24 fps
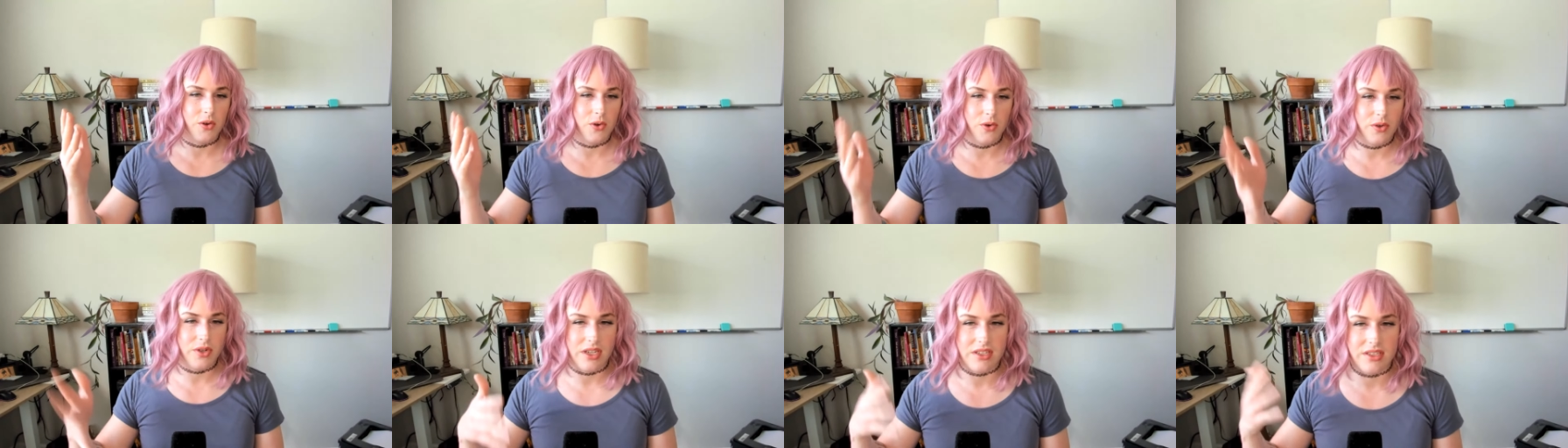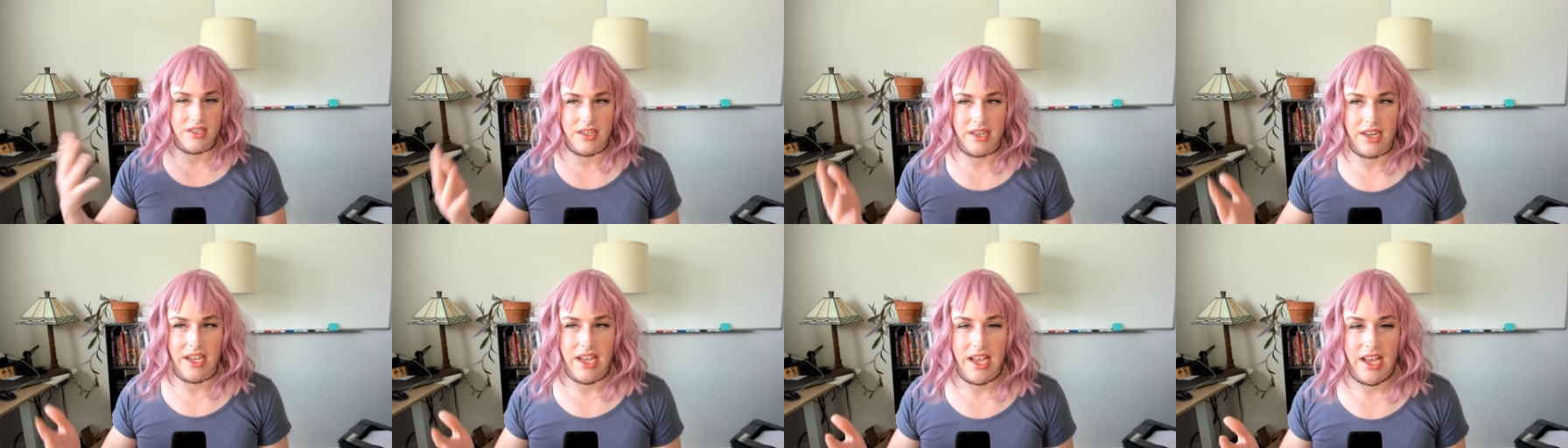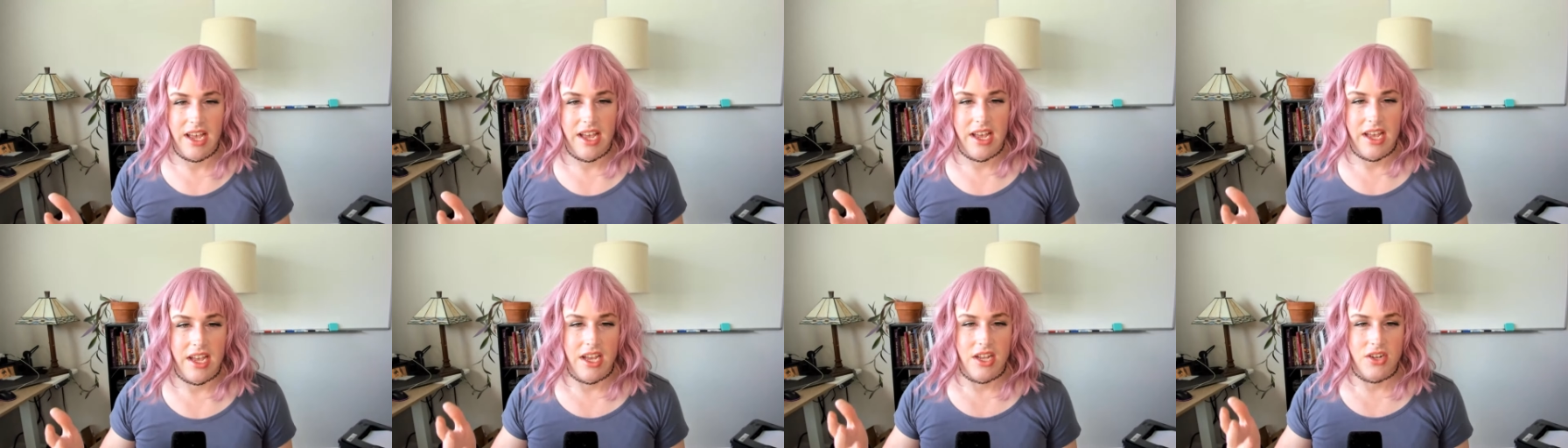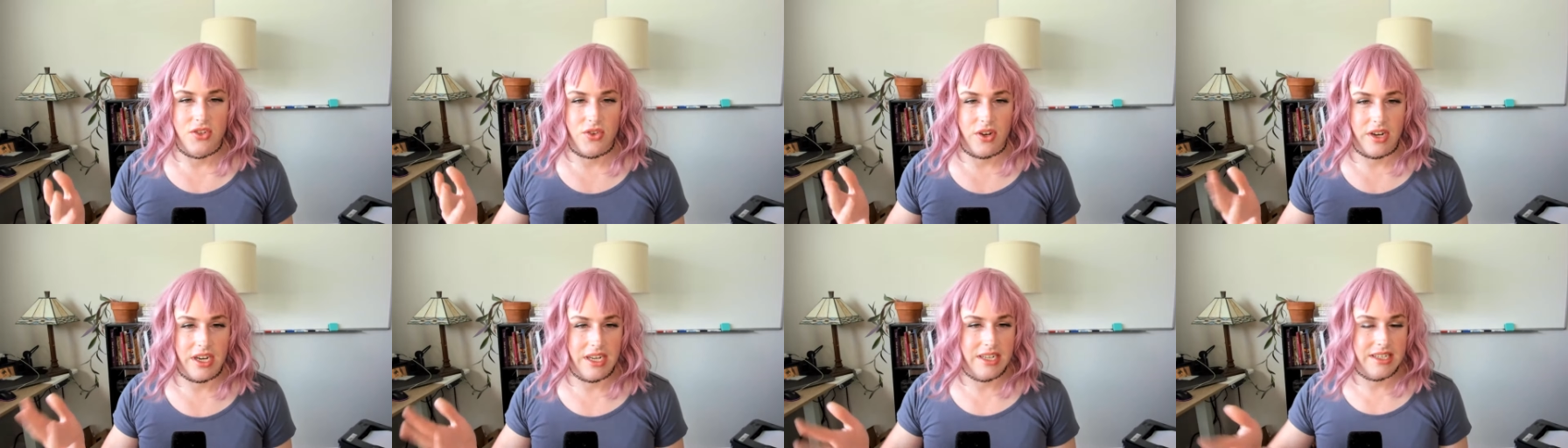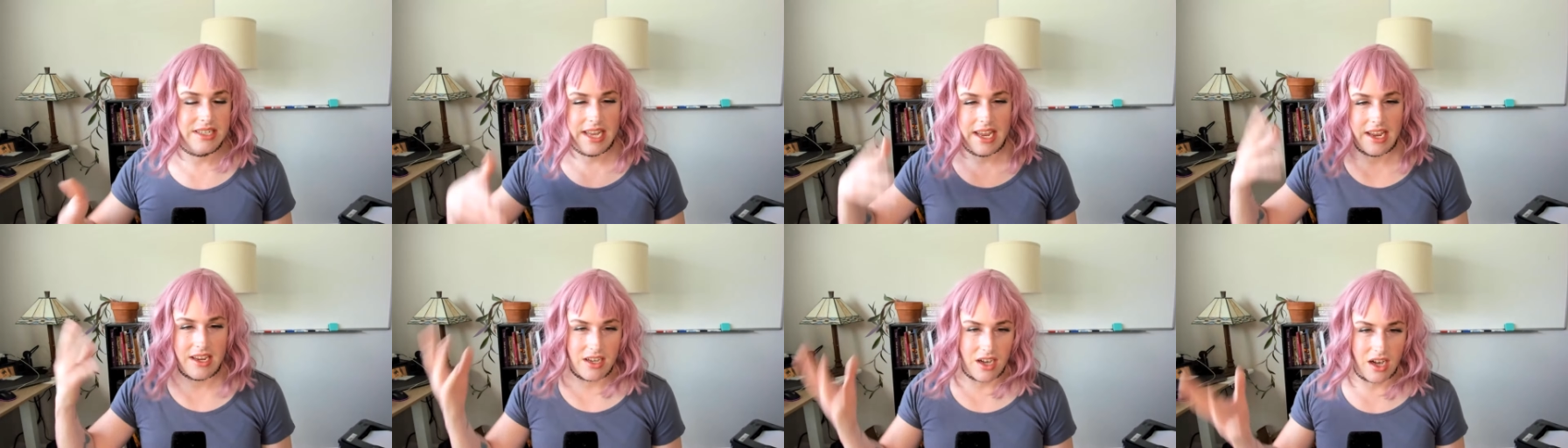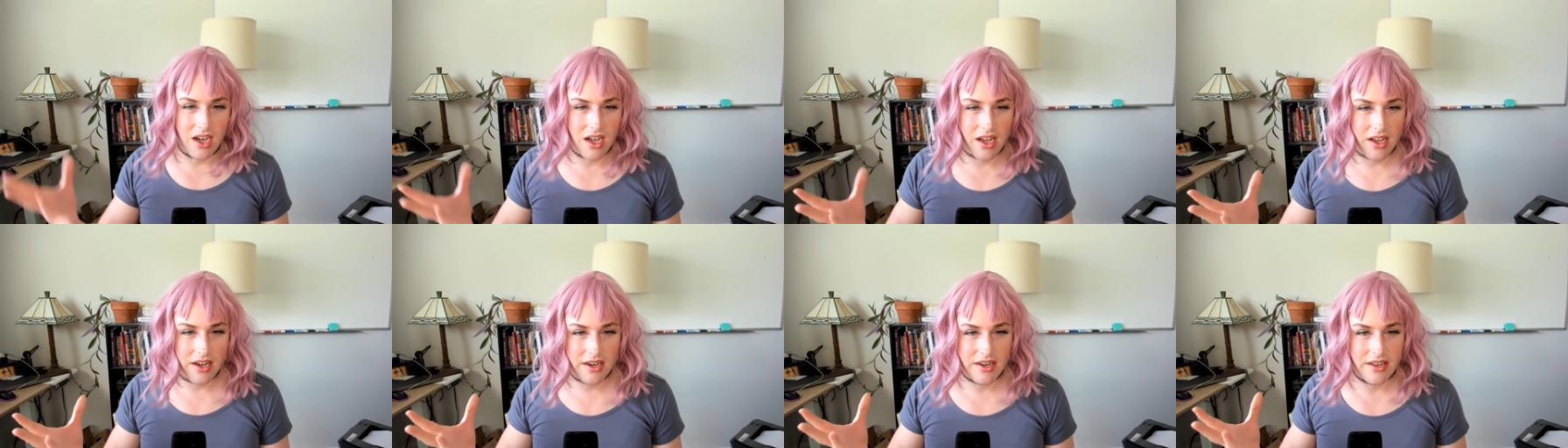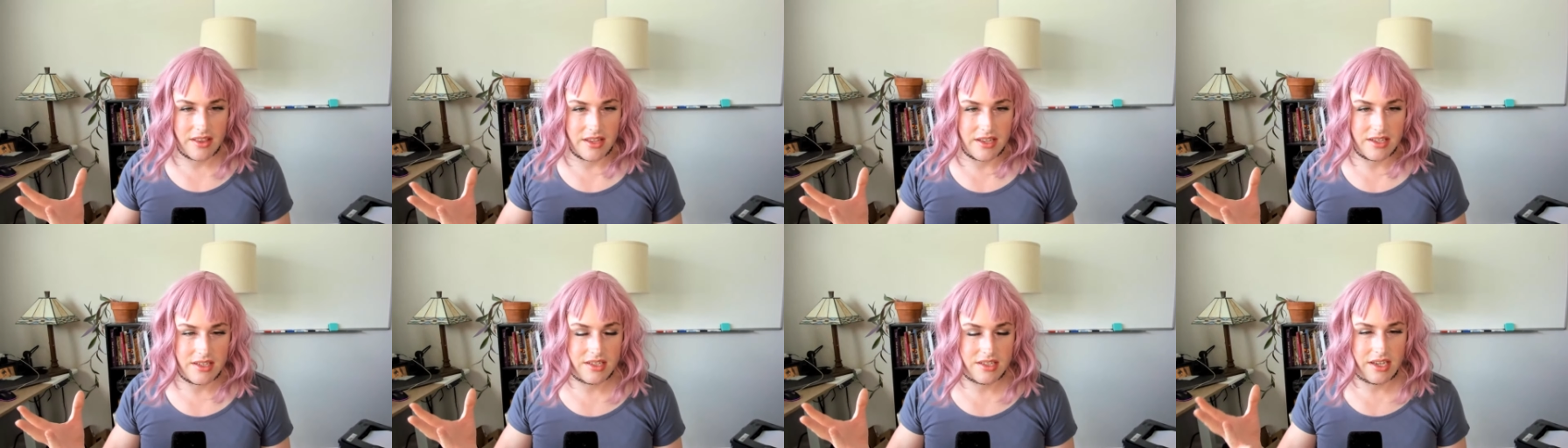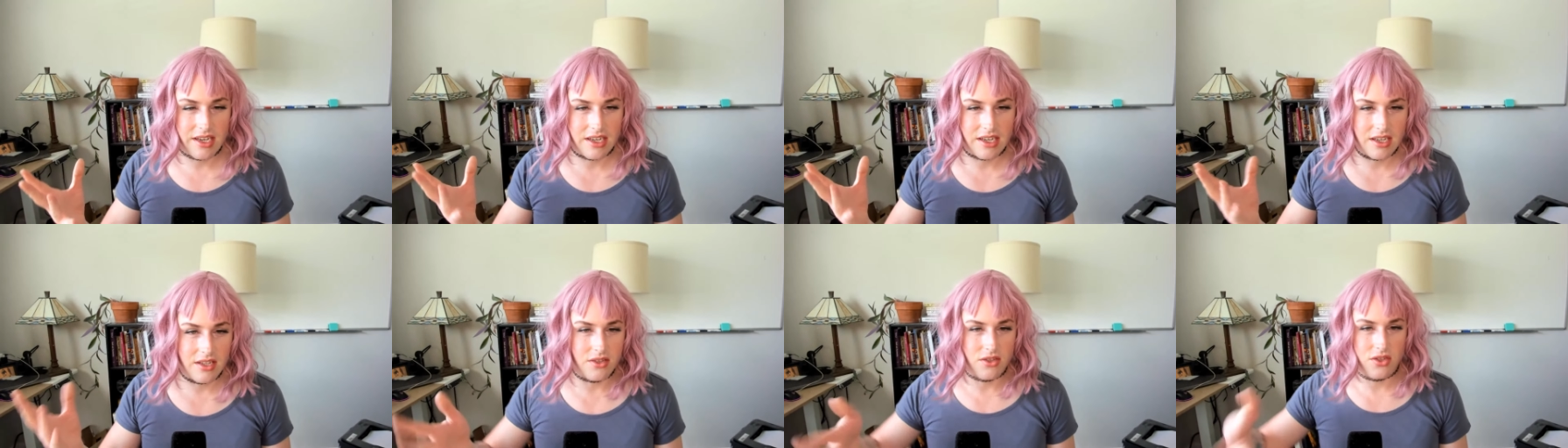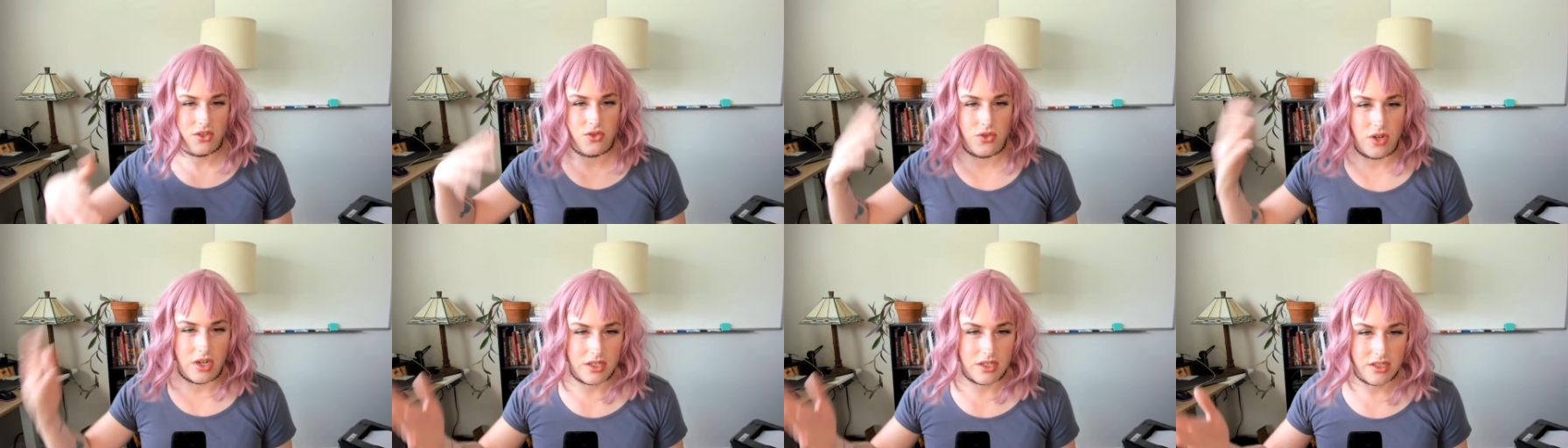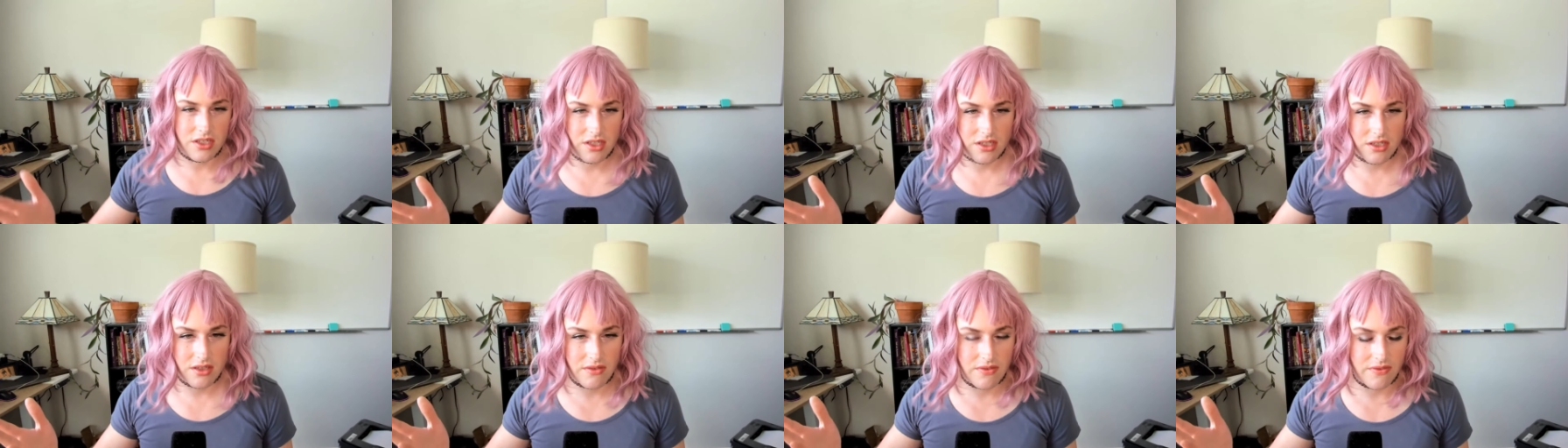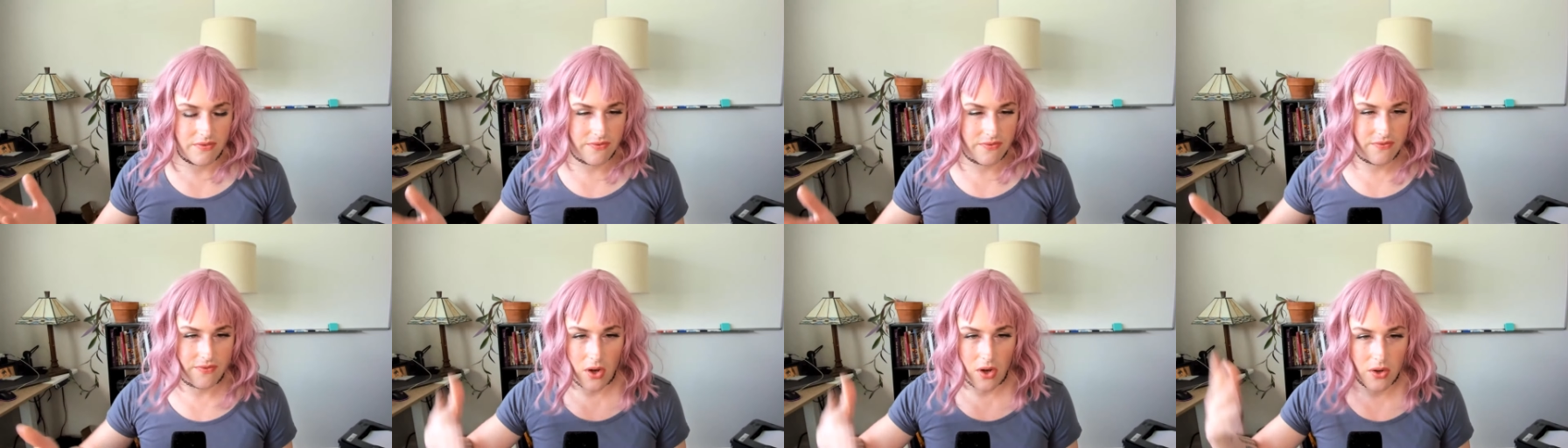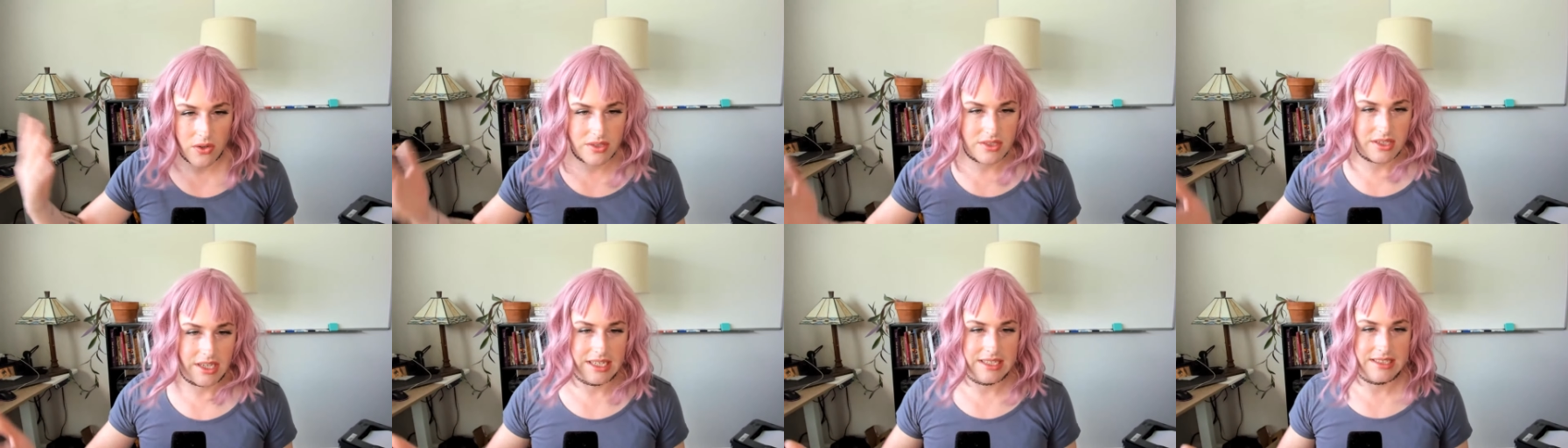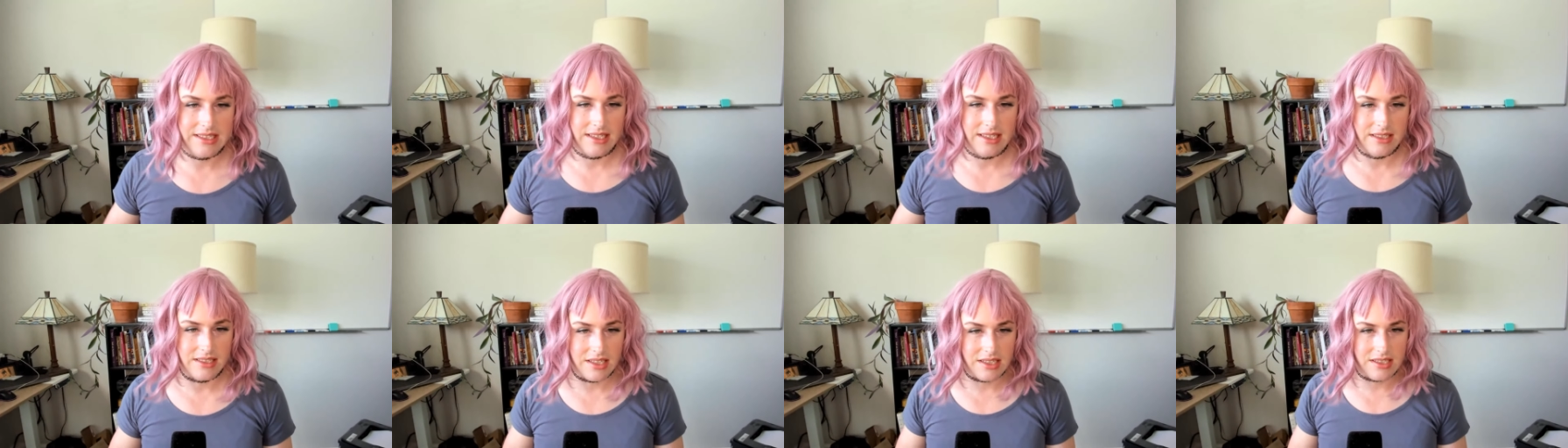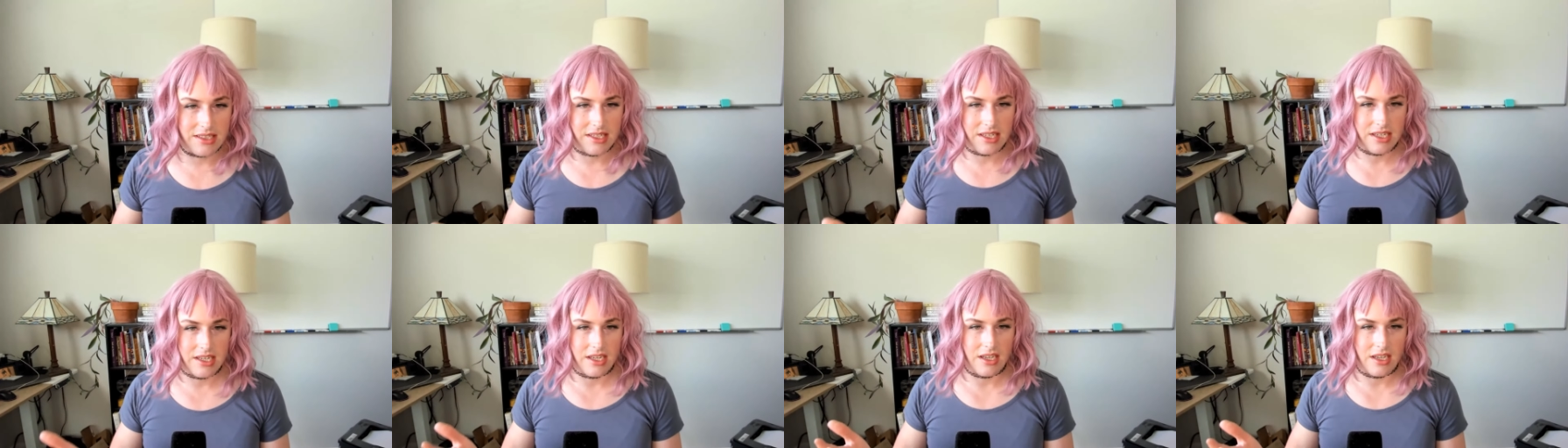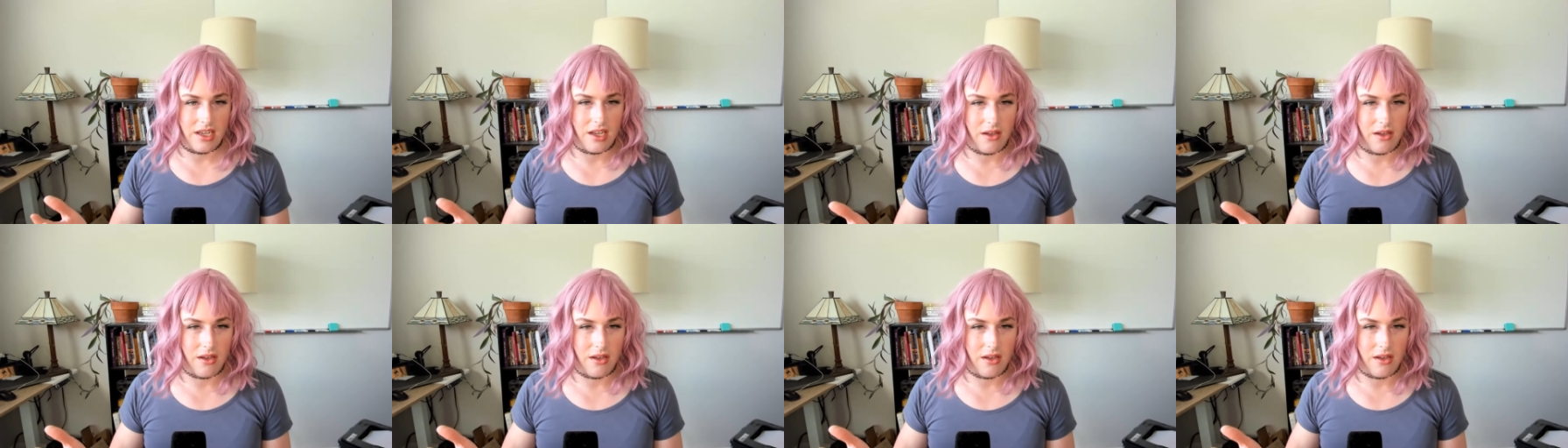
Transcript: doesn't try and take on this like constructed false identity